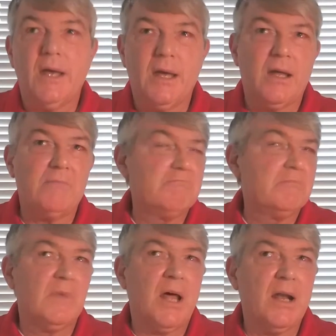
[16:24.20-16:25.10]
and
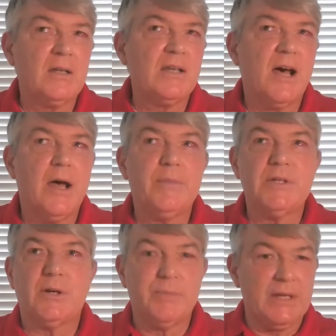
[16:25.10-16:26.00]
a lot of times
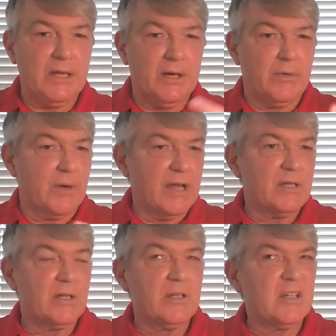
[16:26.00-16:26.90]
there'll be
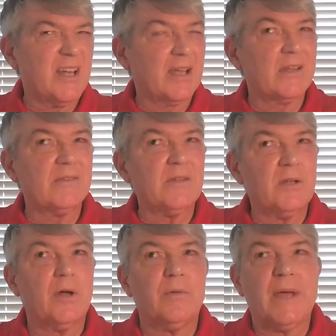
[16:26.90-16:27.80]
iterations, like,
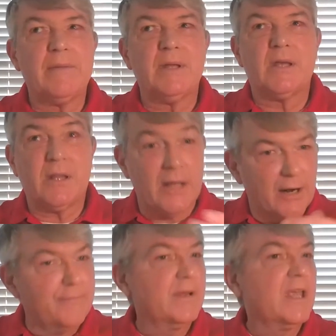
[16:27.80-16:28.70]
maybe
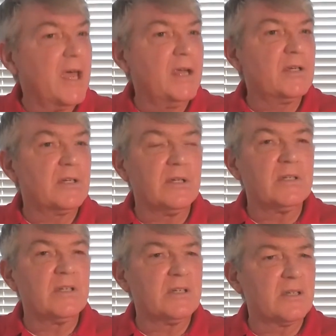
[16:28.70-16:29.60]

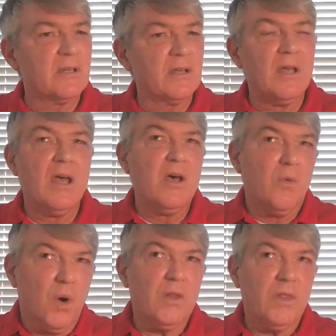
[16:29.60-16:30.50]
clarifications as to
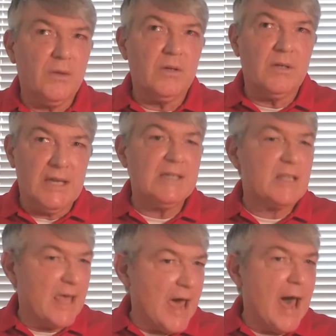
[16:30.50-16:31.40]
what needs
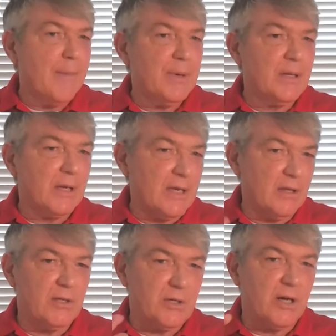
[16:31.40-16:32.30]
to happen to get
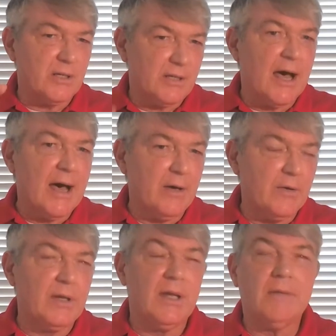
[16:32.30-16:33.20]
the truck
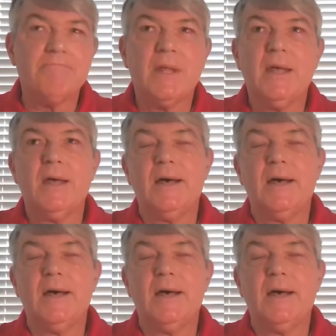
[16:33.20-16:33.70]
dialed in.